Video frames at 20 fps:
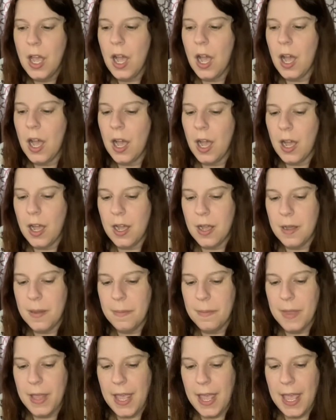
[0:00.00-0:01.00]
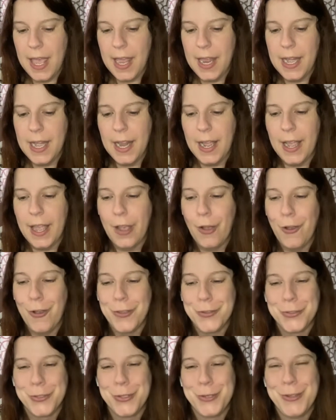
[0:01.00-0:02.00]
And I
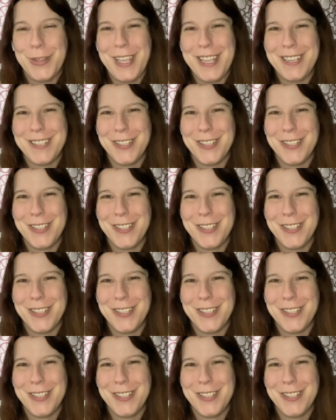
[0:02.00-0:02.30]
also like